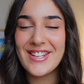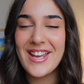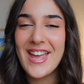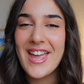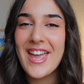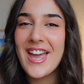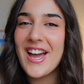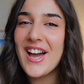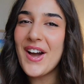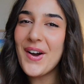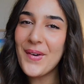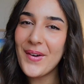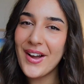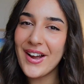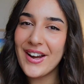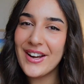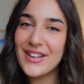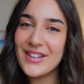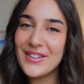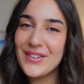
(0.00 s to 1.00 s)
How
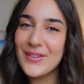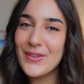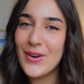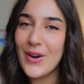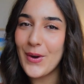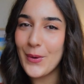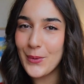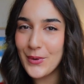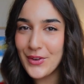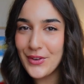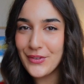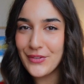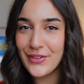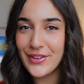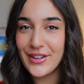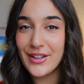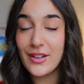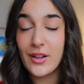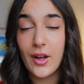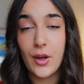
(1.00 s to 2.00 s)
are you? How do you
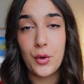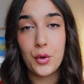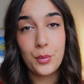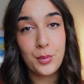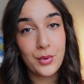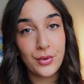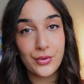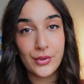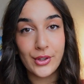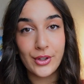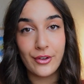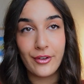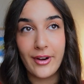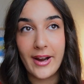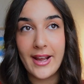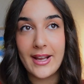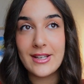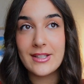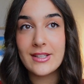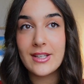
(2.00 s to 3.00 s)
feel? I hope you feel
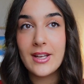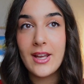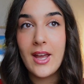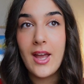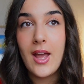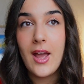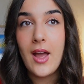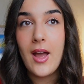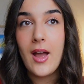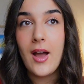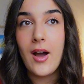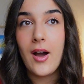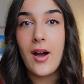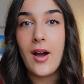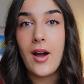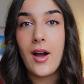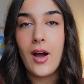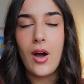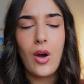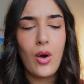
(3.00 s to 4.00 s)
great.
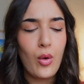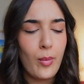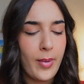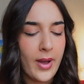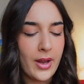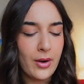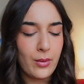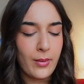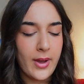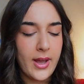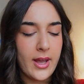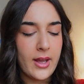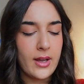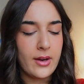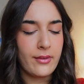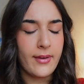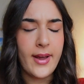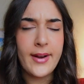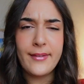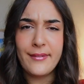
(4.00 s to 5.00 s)
Oh, by the way,
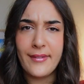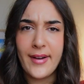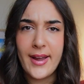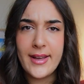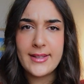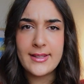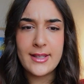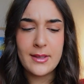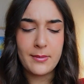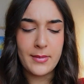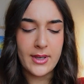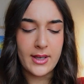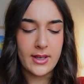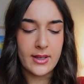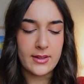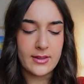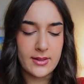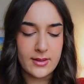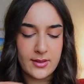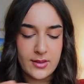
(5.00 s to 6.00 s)
Grand Rising
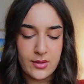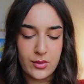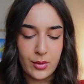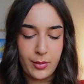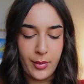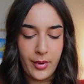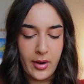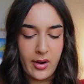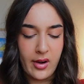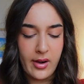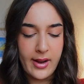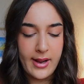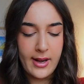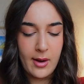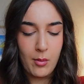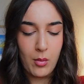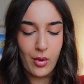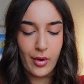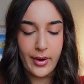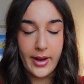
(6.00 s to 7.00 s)
because it's super early in
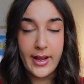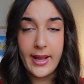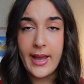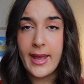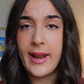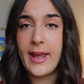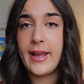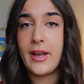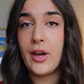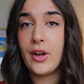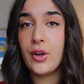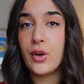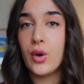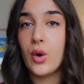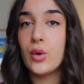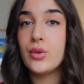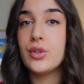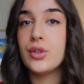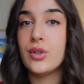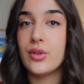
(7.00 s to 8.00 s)
the morning and I gotta
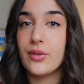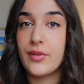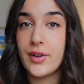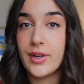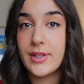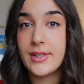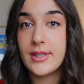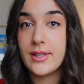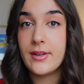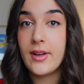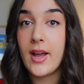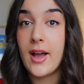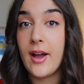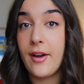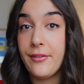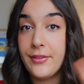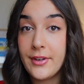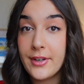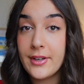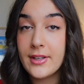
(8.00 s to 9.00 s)
go to university
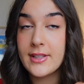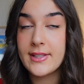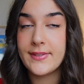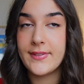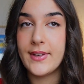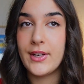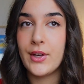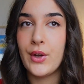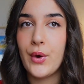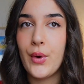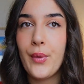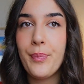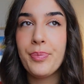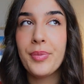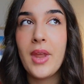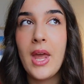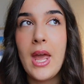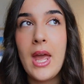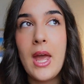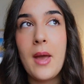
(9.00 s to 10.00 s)
after this
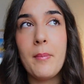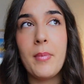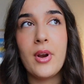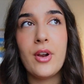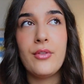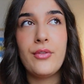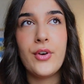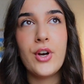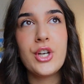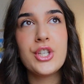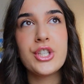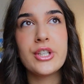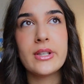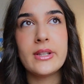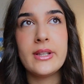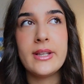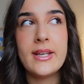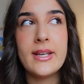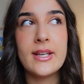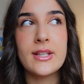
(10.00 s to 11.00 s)
video. But
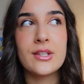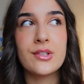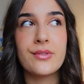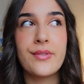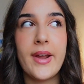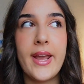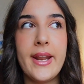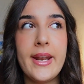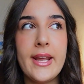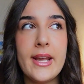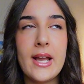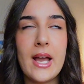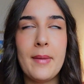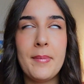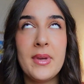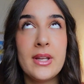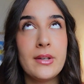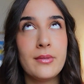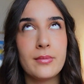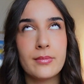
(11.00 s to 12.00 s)
unfortunately, it's raining.
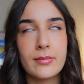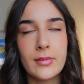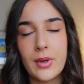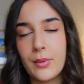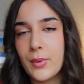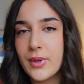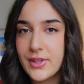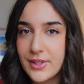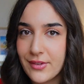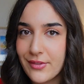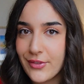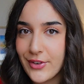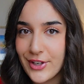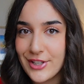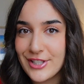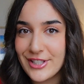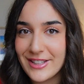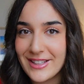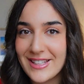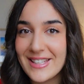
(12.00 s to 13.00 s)
I mean, what's
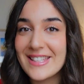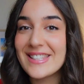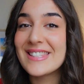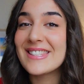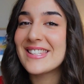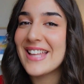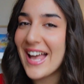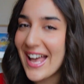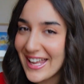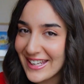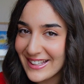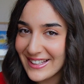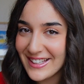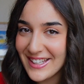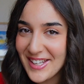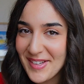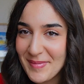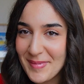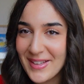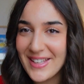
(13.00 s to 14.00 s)
unfortunately?
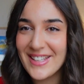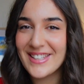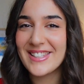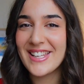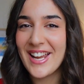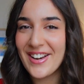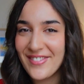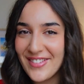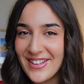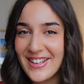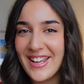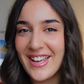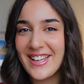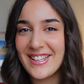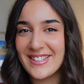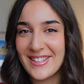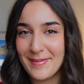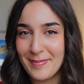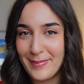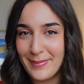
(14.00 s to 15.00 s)
Sadly, because every
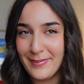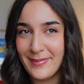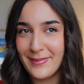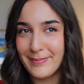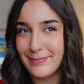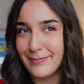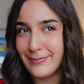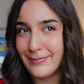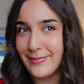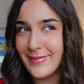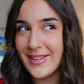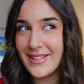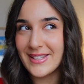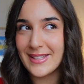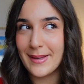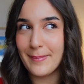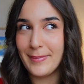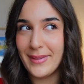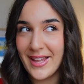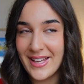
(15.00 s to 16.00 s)
day
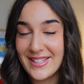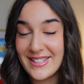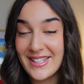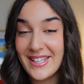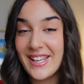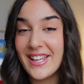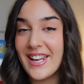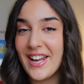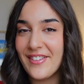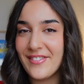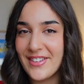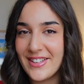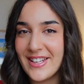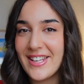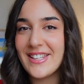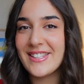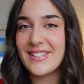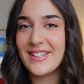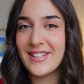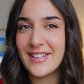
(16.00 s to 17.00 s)
is a blessing and every
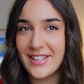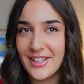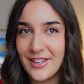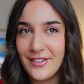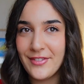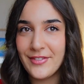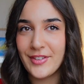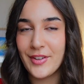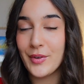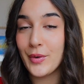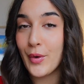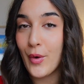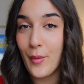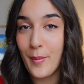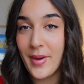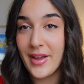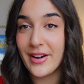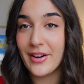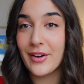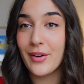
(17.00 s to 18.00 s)
day is a gift,
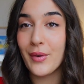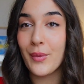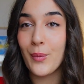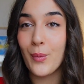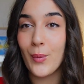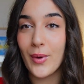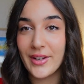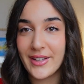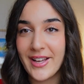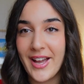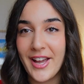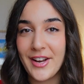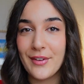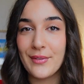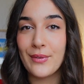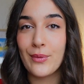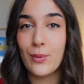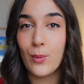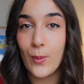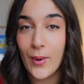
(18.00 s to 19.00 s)
no matter what kind
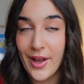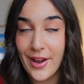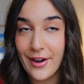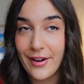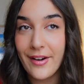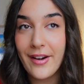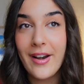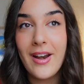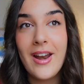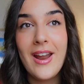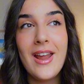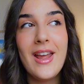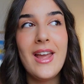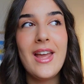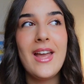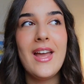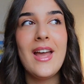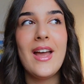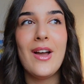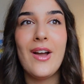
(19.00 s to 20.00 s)
of weather.
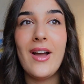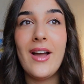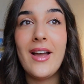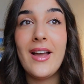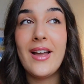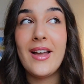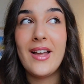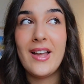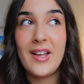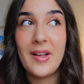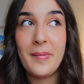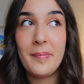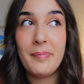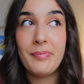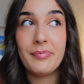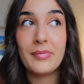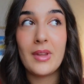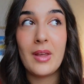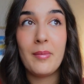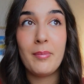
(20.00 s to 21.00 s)

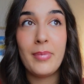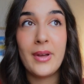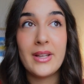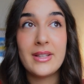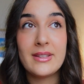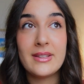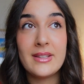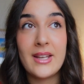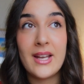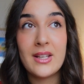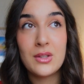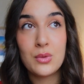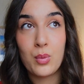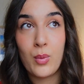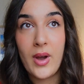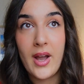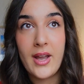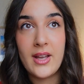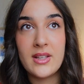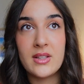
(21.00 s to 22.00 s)
But
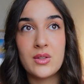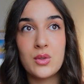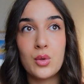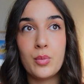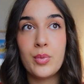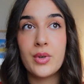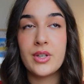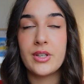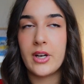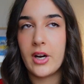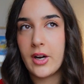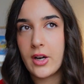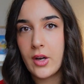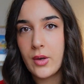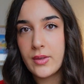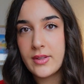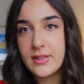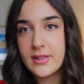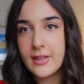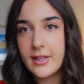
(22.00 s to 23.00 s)
that's why it's super dark
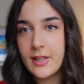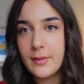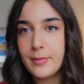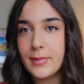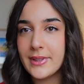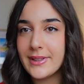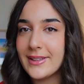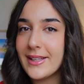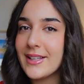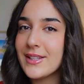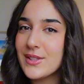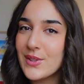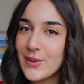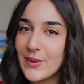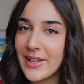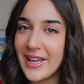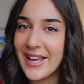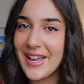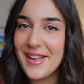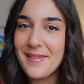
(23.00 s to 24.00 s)
outside, but that's
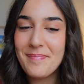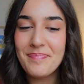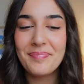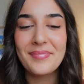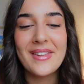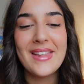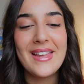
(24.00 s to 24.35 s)
okay.